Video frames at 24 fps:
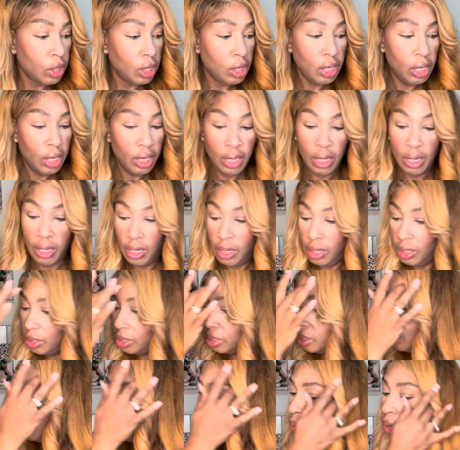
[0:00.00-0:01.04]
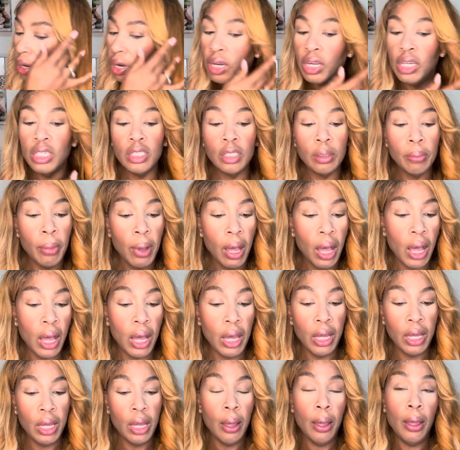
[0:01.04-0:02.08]
And where is
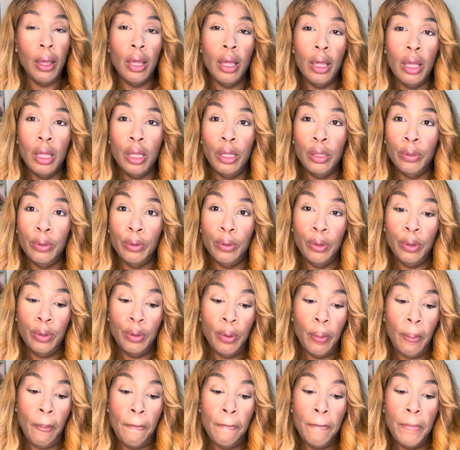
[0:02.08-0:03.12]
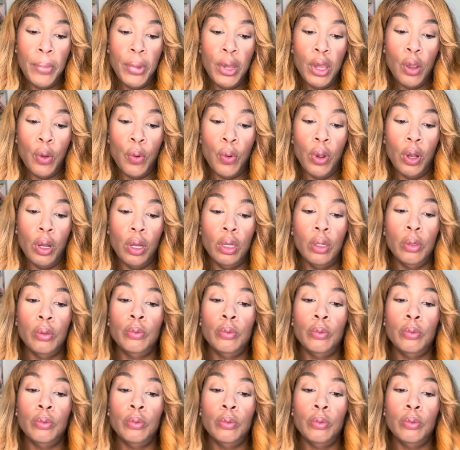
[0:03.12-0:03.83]
my mirror?